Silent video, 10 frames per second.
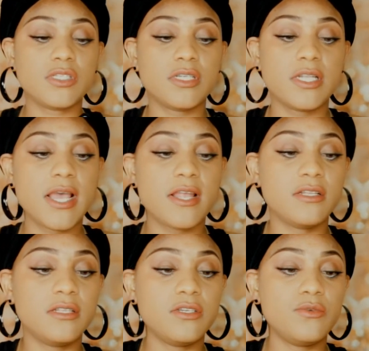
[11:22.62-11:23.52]
just gonna
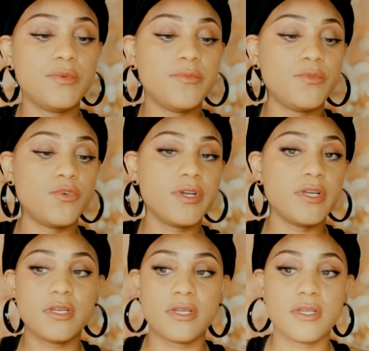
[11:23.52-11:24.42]
add a little bit
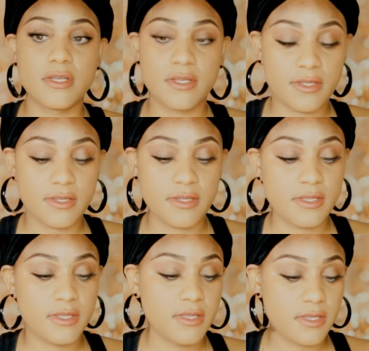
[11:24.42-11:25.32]
more
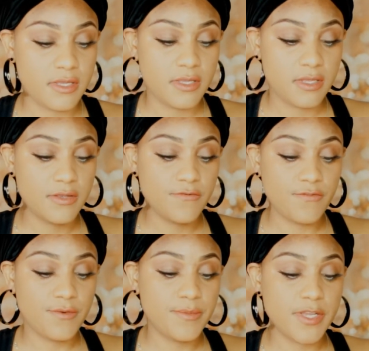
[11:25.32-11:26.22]

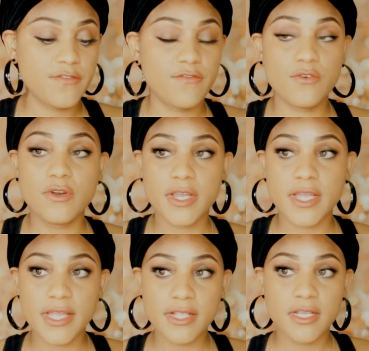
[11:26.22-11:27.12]
on my
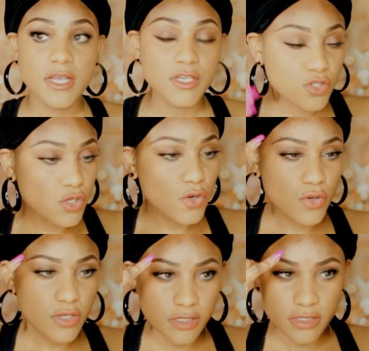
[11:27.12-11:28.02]
forehead.
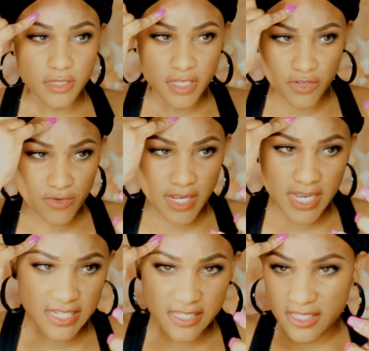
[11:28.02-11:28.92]
So can you
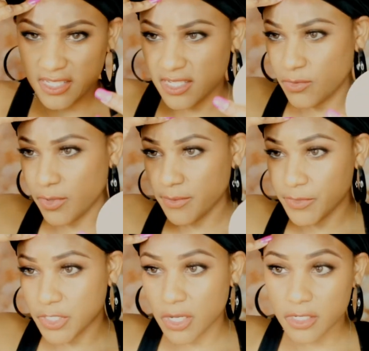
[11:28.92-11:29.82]
guys see where
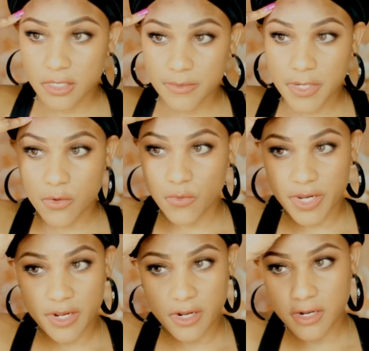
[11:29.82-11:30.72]
I'm talking about
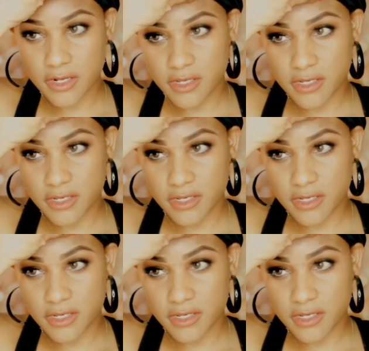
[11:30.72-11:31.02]
where